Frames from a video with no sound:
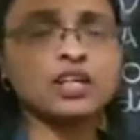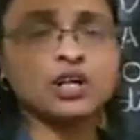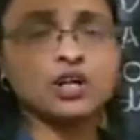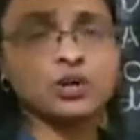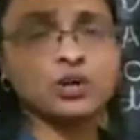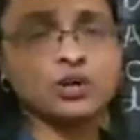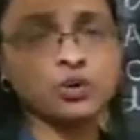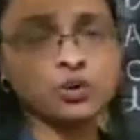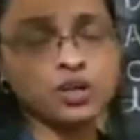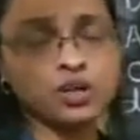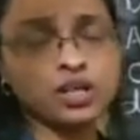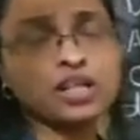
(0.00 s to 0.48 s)

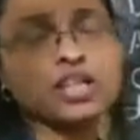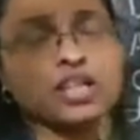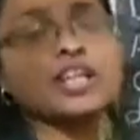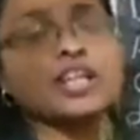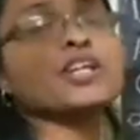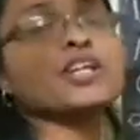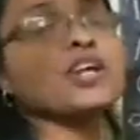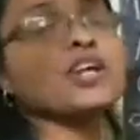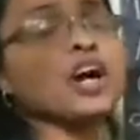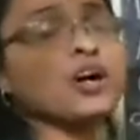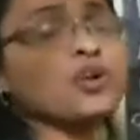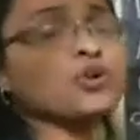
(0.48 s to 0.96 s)
only
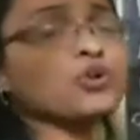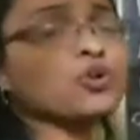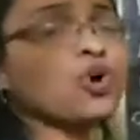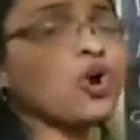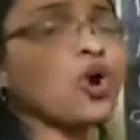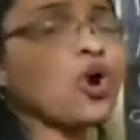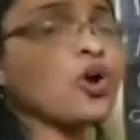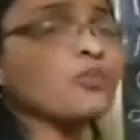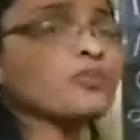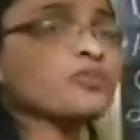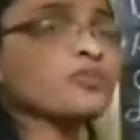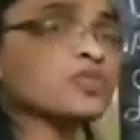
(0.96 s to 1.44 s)
you have to
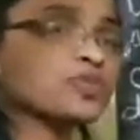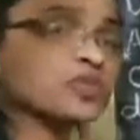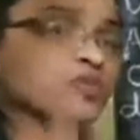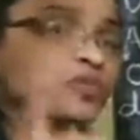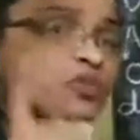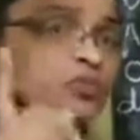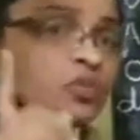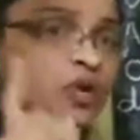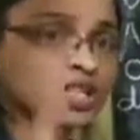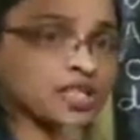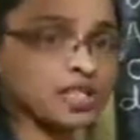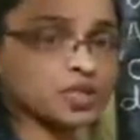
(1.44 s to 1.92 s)
observe the
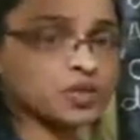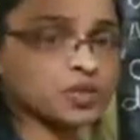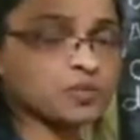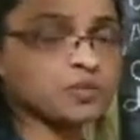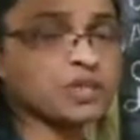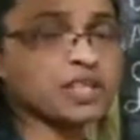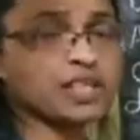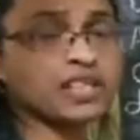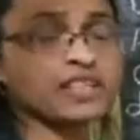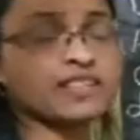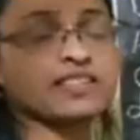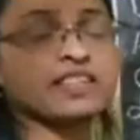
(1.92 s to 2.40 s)
ones
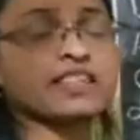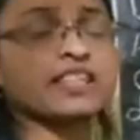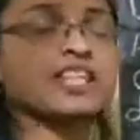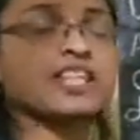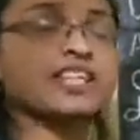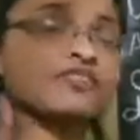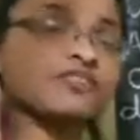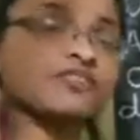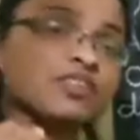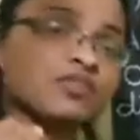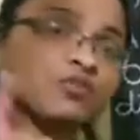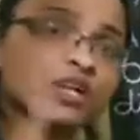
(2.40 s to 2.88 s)
place, and
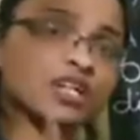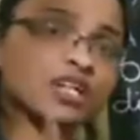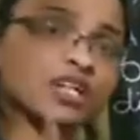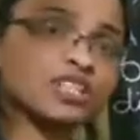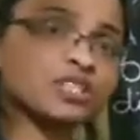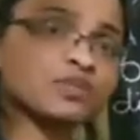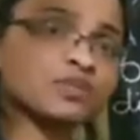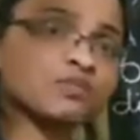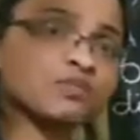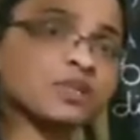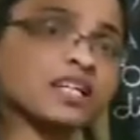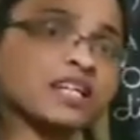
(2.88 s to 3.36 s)
if the ones
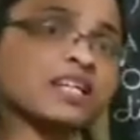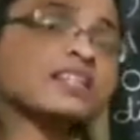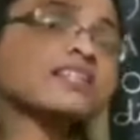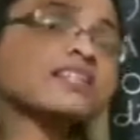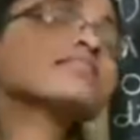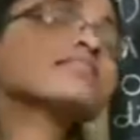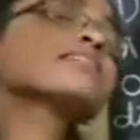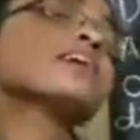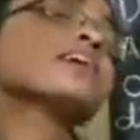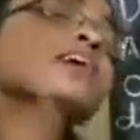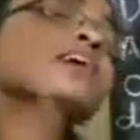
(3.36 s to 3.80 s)
place,